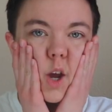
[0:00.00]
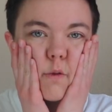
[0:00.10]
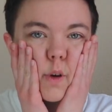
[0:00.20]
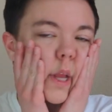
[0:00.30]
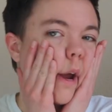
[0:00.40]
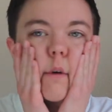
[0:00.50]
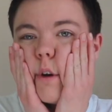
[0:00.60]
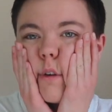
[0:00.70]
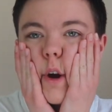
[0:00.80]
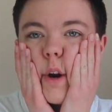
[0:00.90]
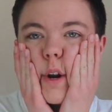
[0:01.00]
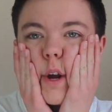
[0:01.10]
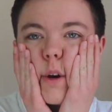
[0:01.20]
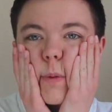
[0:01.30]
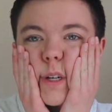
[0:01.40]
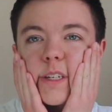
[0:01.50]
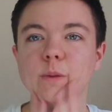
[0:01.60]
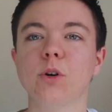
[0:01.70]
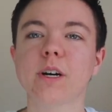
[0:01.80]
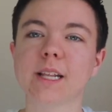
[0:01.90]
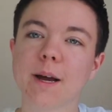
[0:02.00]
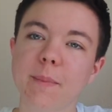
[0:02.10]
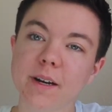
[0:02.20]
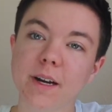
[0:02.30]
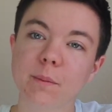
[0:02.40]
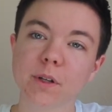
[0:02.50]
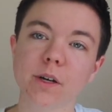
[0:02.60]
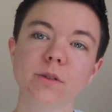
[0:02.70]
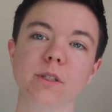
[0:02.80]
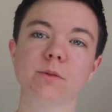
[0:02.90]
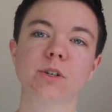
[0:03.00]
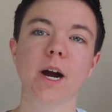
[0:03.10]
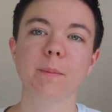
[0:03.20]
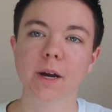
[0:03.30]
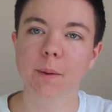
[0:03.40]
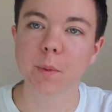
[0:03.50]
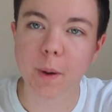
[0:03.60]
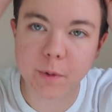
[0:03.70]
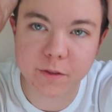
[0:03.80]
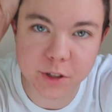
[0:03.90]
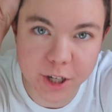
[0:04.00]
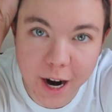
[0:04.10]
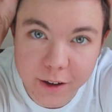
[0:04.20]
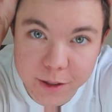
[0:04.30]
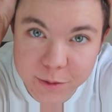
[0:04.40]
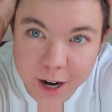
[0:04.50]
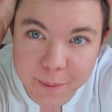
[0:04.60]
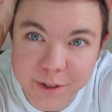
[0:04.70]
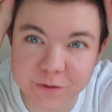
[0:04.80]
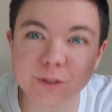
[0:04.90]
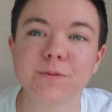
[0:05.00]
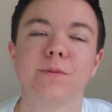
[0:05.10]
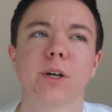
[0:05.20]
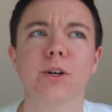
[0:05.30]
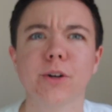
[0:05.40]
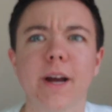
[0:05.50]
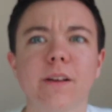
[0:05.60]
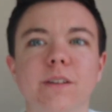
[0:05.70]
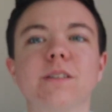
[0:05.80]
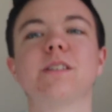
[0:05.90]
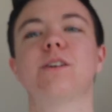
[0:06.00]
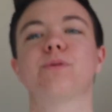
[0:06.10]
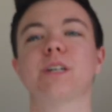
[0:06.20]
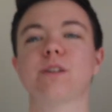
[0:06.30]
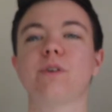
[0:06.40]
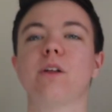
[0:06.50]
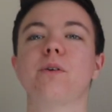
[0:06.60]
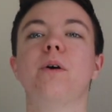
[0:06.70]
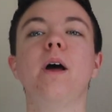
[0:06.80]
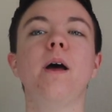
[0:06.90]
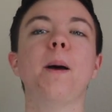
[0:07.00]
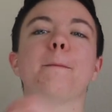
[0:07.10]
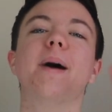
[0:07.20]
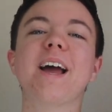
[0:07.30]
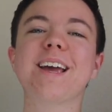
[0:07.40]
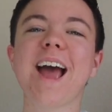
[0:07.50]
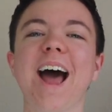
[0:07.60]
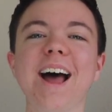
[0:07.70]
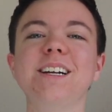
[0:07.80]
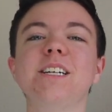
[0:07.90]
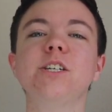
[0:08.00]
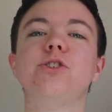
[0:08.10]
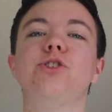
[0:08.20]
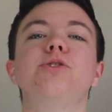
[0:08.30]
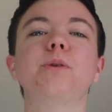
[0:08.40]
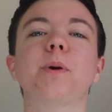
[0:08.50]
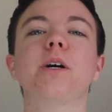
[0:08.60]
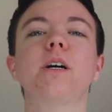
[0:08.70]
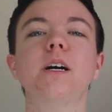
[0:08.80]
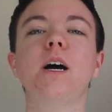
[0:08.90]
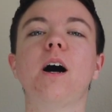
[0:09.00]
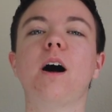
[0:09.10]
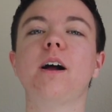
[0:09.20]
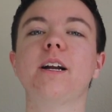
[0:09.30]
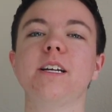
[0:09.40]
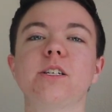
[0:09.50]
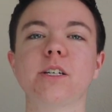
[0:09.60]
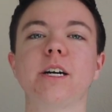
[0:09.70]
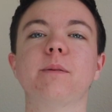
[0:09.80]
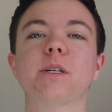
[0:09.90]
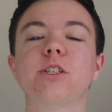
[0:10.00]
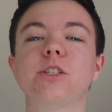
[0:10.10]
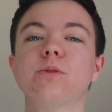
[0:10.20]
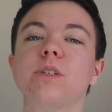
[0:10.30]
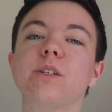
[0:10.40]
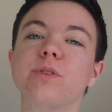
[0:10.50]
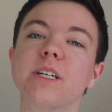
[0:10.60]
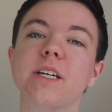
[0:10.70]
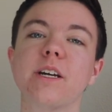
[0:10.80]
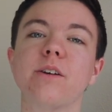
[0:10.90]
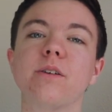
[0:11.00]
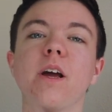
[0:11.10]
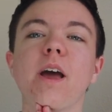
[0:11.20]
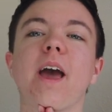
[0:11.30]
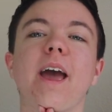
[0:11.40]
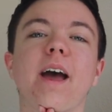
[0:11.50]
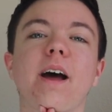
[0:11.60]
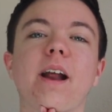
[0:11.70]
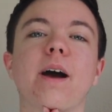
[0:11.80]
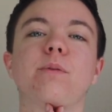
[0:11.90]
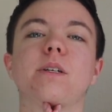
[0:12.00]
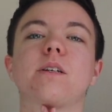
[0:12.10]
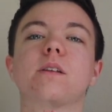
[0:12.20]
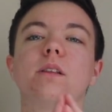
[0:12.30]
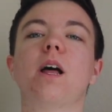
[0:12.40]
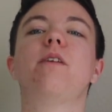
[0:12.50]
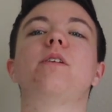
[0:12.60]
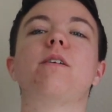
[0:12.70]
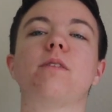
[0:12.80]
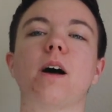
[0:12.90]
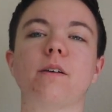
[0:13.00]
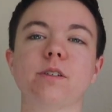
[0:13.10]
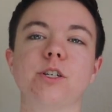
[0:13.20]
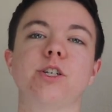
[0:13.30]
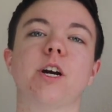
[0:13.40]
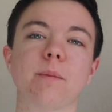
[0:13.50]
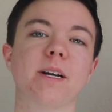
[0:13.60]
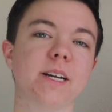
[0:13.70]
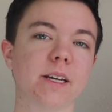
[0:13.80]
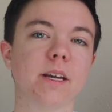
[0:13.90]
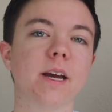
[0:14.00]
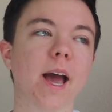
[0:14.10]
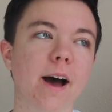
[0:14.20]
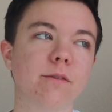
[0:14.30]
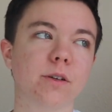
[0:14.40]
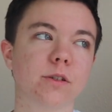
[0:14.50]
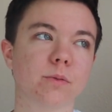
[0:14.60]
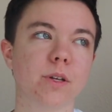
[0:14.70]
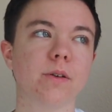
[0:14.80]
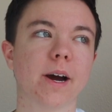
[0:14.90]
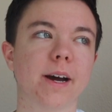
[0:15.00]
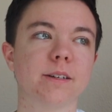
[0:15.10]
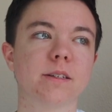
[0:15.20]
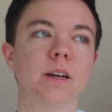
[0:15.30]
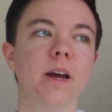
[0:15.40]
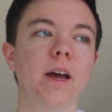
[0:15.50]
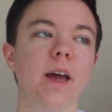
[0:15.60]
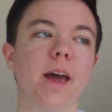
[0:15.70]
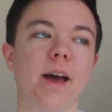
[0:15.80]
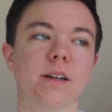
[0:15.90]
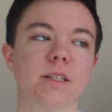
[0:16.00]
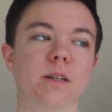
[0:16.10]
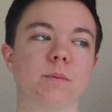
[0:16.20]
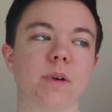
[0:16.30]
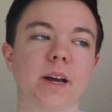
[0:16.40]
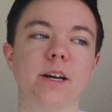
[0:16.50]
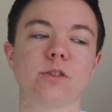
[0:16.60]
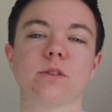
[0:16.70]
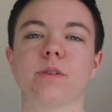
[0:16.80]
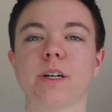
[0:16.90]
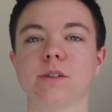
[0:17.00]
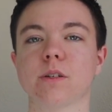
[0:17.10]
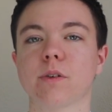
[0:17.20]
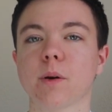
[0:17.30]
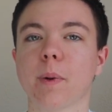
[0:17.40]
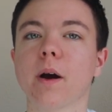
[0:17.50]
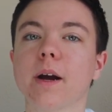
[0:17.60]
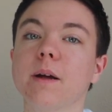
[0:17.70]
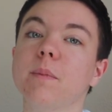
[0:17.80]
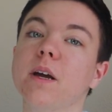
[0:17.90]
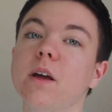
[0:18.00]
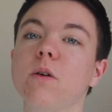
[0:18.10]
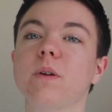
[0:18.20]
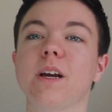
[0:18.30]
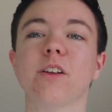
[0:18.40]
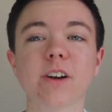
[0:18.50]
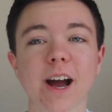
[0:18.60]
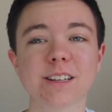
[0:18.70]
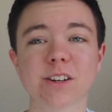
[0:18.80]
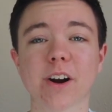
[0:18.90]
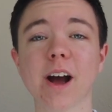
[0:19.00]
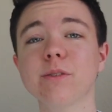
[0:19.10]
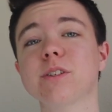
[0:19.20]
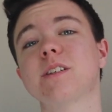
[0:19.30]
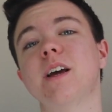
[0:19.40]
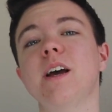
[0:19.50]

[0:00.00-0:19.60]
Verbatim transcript: If you like what you saw today and you want to see more, hit that button down below, subscribe, become a member of the Jackalope tribe, and earn your antlers, and don't forget to follow my cat, Juniper, on Instagram, because she's really freaking cute, and I would love, love, love to share my daily cat photos with you guys, and some occasional videos of her purring and being cute with the other cats in our house.